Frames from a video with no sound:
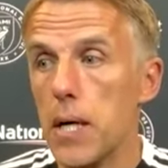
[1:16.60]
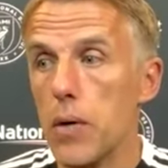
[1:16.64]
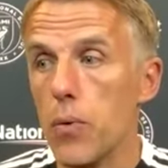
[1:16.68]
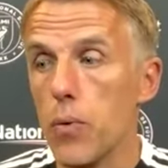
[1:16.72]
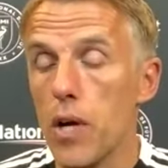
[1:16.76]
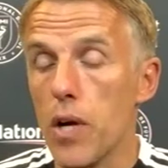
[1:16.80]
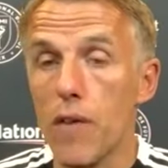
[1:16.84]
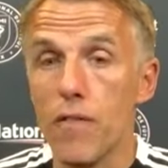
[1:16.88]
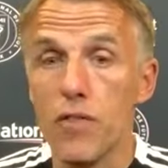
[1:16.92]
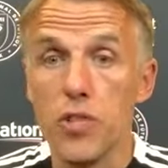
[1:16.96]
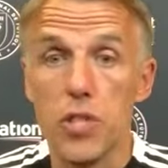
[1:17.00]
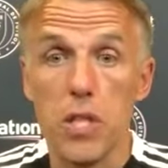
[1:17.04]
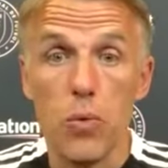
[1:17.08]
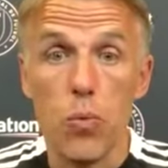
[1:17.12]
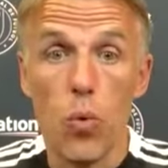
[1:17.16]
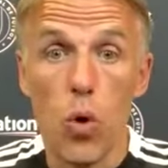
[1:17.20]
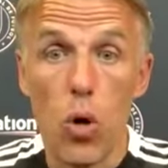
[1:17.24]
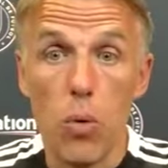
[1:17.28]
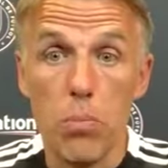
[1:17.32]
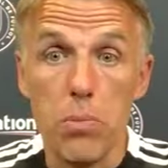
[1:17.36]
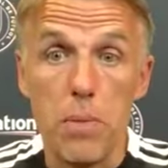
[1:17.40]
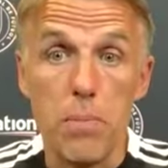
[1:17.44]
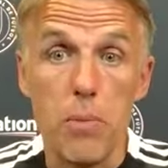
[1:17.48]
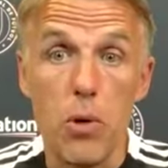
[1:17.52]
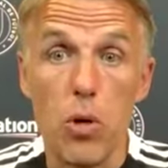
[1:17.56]
We obviously
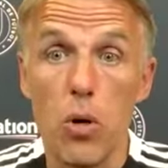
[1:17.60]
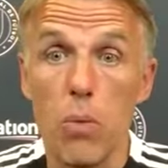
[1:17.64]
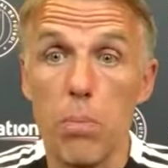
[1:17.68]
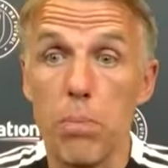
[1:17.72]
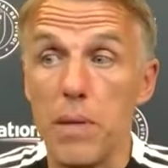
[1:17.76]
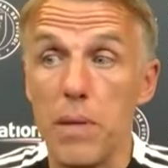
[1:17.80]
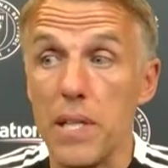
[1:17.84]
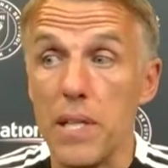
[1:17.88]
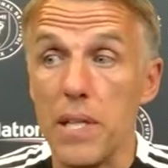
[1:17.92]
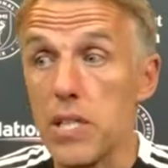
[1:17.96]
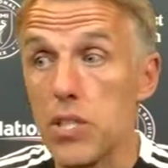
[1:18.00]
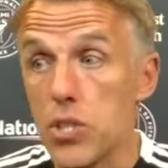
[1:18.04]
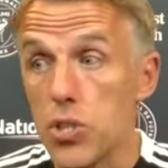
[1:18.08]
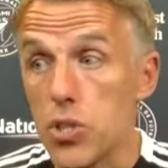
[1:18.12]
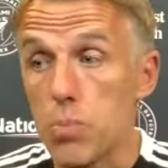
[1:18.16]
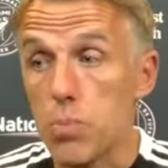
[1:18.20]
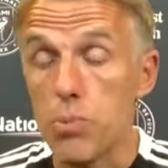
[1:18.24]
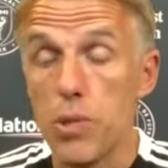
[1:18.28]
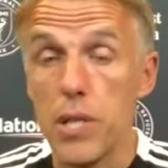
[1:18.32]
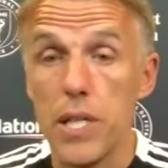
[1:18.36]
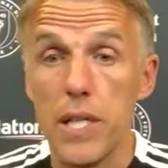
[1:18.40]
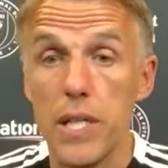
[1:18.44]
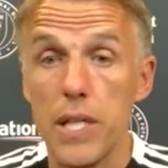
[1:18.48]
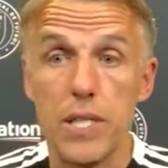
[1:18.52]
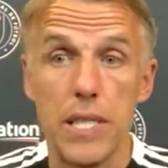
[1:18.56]
warmed him up. He did the
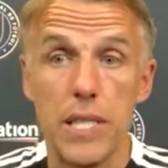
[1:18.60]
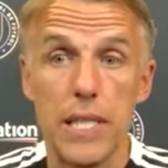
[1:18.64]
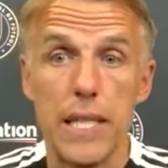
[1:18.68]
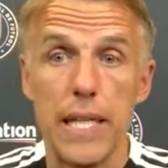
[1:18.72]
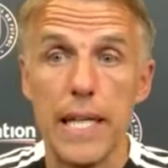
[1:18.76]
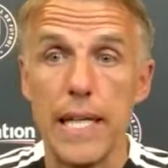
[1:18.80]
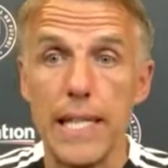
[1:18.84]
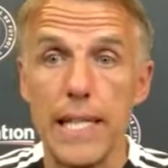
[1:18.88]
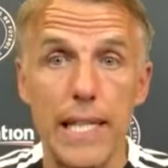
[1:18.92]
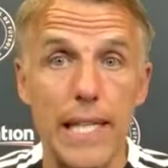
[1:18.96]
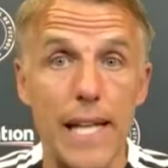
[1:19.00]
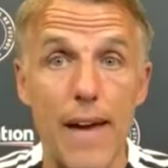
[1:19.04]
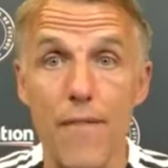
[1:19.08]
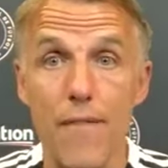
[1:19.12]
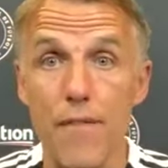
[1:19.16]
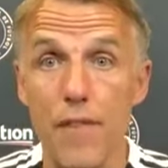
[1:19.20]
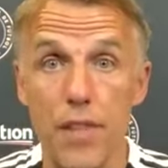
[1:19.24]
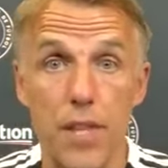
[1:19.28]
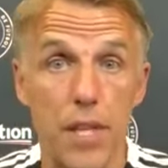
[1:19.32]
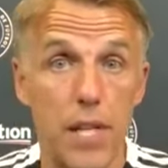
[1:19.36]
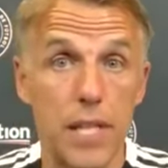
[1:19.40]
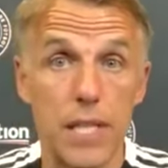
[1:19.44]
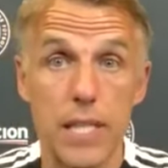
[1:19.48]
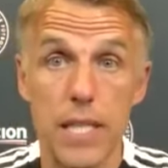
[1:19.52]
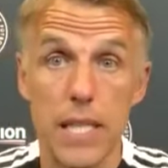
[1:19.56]
sprints. He did
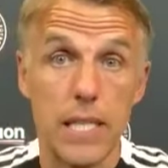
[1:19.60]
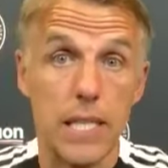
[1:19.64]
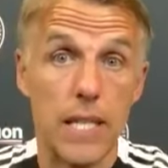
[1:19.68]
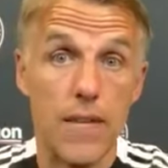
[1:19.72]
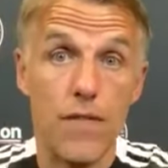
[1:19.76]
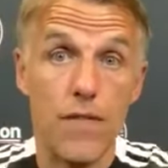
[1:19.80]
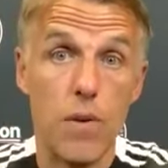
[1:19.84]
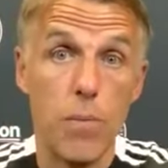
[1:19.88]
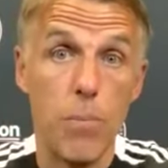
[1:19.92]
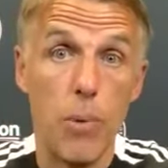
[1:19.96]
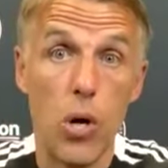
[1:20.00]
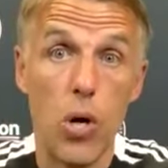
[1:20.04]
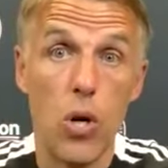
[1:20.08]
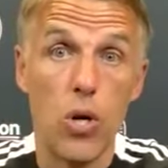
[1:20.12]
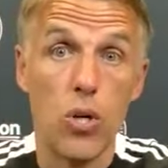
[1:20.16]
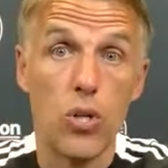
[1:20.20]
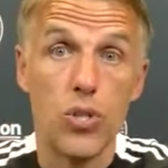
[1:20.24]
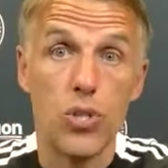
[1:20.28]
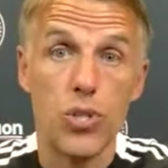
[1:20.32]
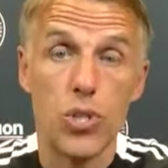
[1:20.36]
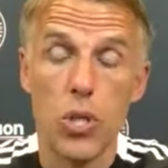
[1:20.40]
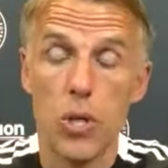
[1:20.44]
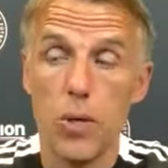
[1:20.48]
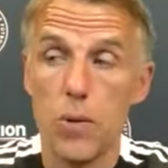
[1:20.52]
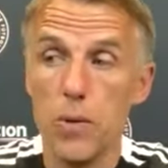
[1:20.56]
everything. He ticked every box.
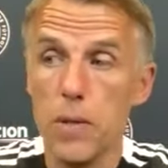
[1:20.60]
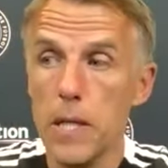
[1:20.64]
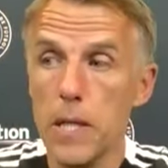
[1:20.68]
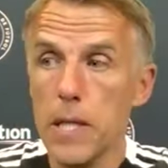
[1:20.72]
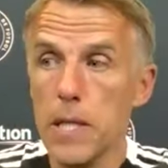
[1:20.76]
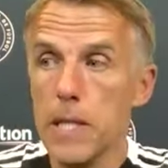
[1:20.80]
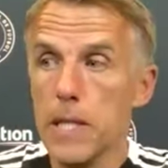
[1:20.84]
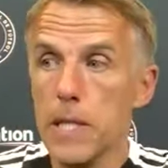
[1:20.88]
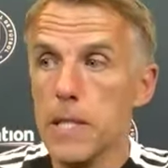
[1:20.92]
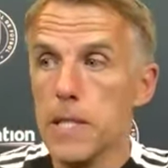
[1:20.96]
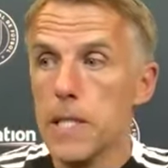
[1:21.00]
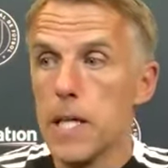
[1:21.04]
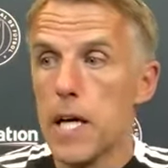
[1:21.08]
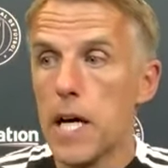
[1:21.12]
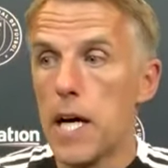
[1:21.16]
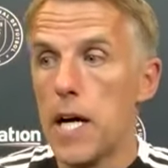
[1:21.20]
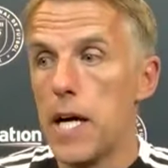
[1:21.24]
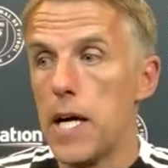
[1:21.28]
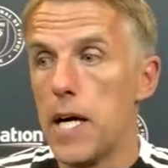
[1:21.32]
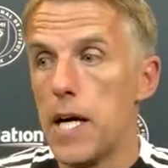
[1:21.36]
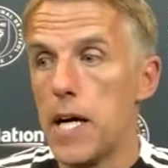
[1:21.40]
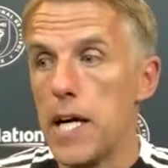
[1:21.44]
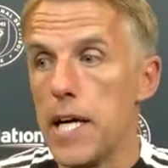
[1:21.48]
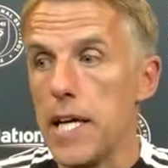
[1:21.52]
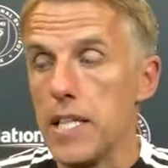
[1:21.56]
So
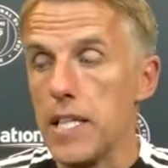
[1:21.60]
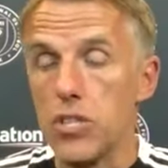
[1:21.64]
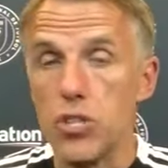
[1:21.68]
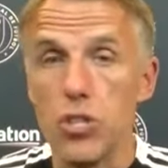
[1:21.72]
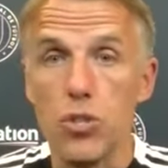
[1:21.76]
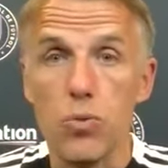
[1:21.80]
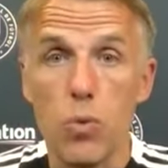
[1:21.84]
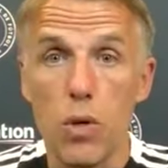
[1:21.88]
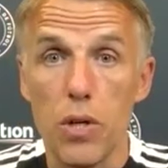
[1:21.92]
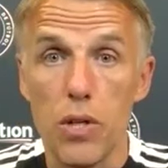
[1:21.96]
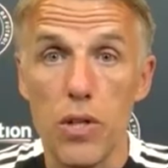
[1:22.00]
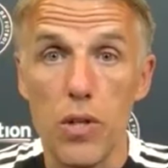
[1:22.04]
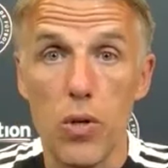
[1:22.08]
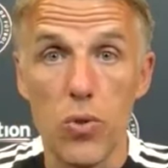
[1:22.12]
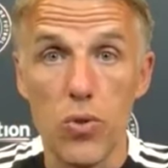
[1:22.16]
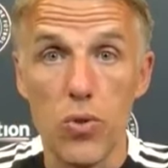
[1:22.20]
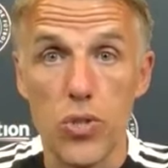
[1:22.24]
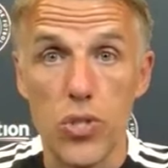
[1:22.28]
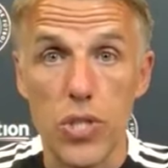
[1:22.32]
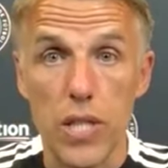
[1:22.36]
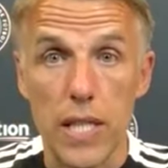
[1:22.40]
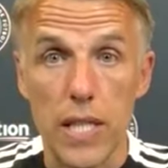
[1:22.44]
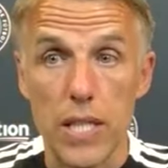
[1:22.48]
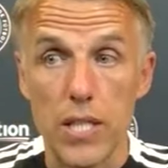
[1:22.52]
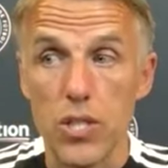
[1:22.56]
it's just one of those
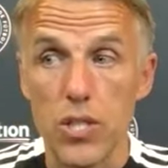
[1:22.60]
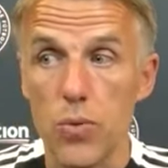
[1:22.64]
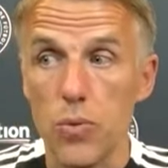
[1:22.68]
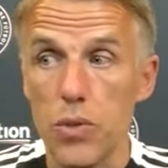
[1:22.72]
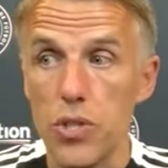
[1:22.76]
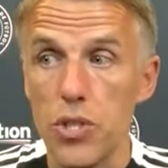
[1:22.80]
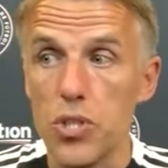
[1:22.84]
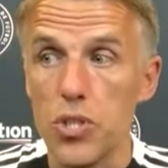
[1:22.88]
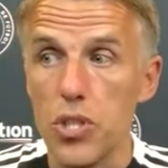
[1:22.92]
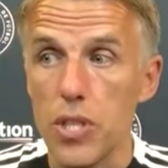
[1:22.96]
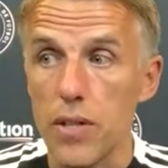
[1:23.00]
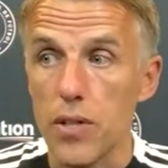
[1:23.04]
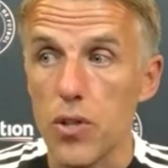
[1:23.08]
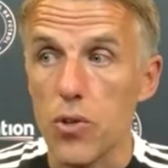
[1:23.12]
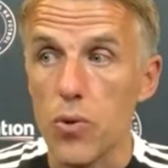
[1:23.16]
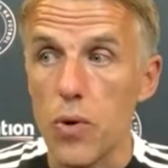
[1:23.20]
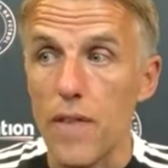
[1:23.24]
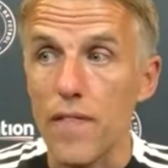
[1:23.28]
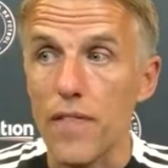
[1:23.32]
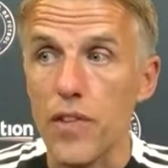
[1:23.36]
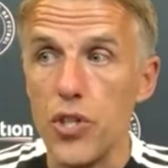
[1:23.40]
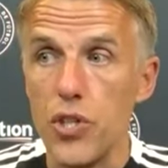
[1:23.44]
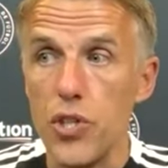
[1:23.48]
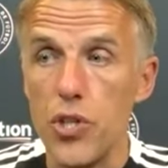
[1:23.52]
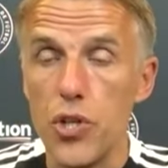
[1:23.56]
things that we just are going to
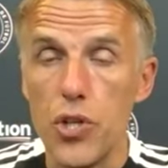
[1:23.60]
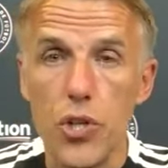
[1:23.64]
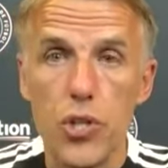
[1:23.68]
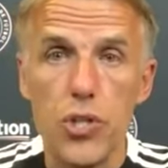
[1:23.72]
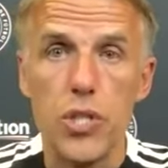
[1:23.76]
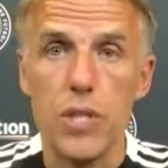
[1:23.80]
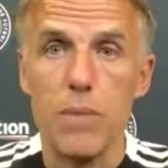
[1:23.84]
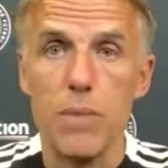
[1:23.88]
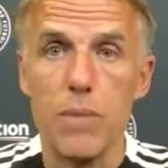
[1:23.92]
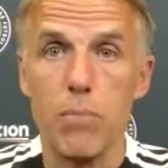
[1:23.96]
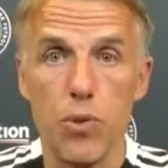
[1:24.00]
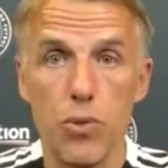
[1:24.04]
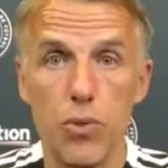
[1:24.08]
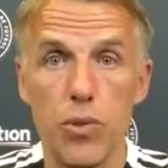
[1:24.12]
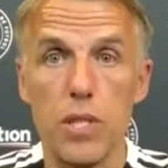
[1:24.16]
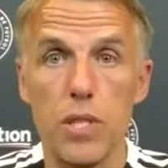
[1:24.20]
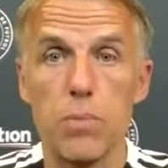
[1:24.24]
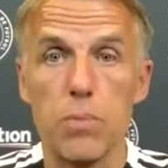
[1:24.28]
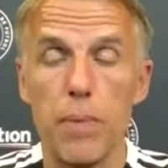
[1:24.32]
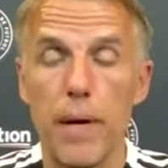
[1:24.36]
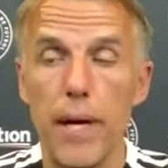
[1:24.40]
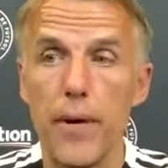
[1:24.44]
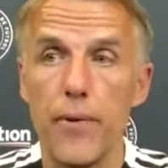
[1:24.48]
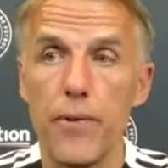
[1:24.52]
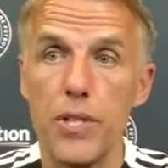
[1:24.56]
have to nurse him through this
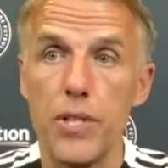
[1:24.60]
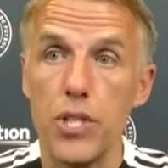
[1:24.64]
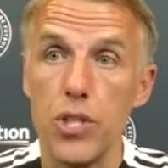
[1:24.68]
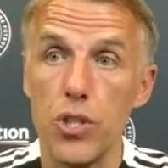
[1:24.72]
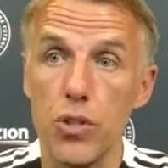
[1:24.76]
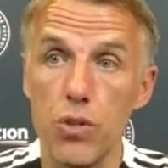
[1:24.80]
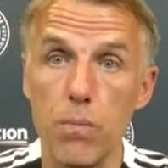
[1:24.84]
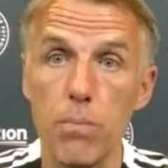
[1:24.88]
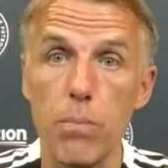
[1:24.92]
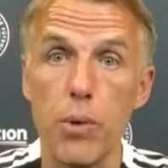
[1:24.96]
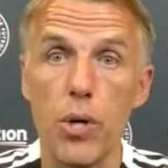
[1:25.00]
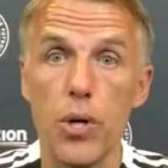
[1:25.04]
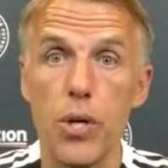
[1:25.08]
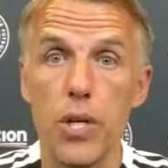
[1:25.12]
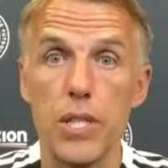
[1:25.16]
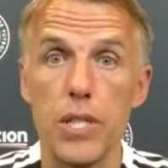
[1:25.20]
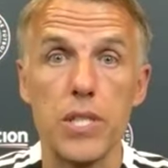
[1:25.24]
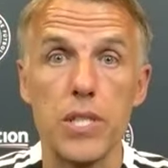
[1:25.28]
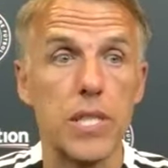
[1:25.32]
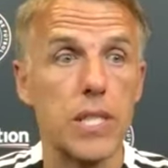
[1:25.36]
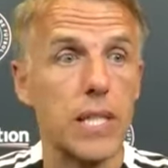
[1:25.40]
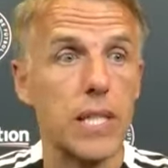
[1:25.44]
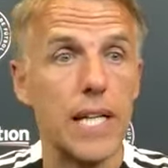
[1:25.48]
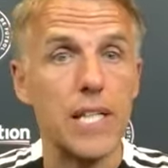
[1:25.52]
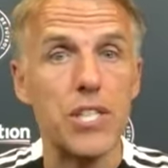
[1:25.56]
period. He's a young boy,
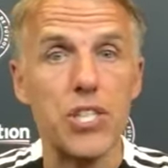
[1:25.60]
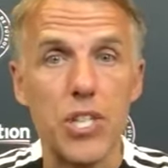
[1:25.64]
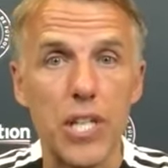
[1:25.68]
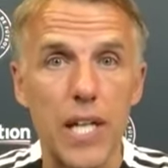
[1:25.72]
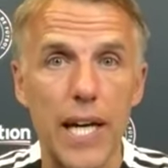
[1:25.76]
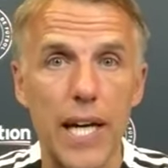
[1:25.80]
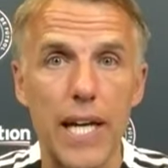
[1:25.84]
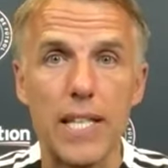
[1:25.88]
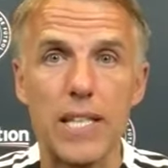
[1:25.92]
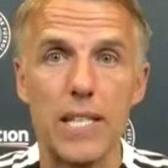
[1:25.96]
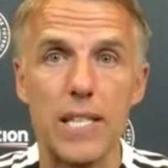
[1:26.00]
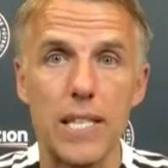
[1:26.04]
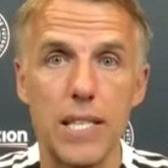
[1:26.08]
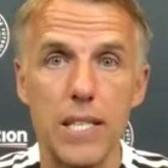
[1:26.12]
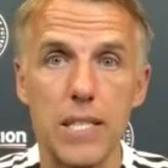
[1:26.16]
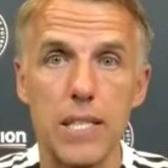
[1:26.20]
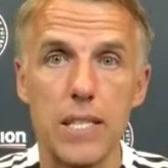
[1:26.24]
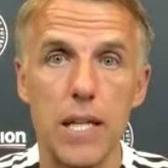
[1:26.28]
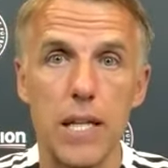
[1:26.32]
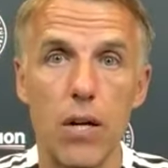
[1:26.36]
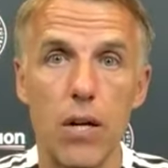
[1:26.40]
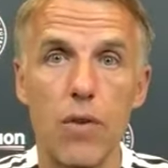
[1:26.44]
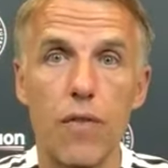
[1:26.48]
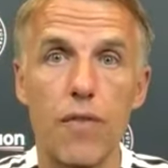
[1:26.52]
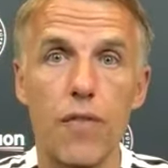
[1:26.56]
still educating
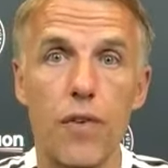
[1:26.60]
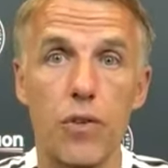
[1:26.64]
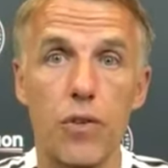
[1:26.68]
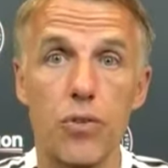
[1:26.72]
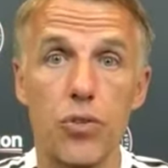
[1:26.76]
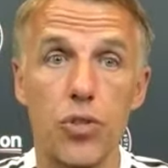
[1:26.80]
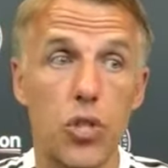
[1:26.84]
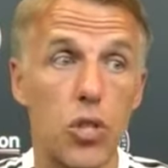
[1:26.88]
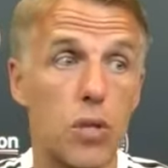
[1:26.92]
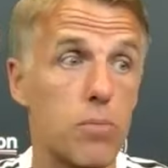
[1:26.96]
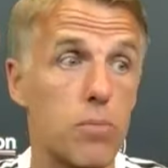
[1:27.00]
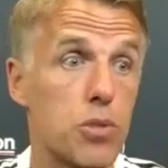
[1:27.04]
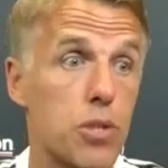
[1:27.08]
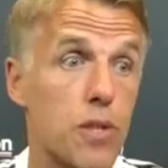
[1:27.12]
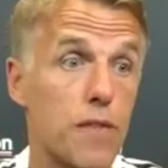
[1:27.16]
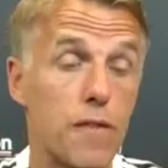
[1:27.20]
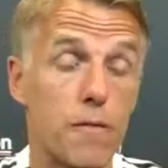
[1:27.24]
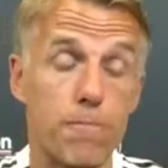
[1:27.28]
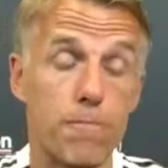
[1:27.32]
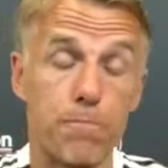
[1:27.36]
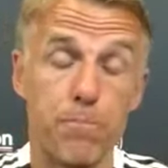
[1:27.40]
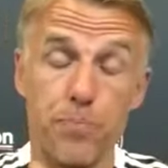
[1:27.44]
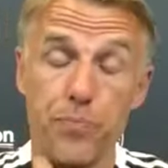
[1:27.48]
himself on terms of,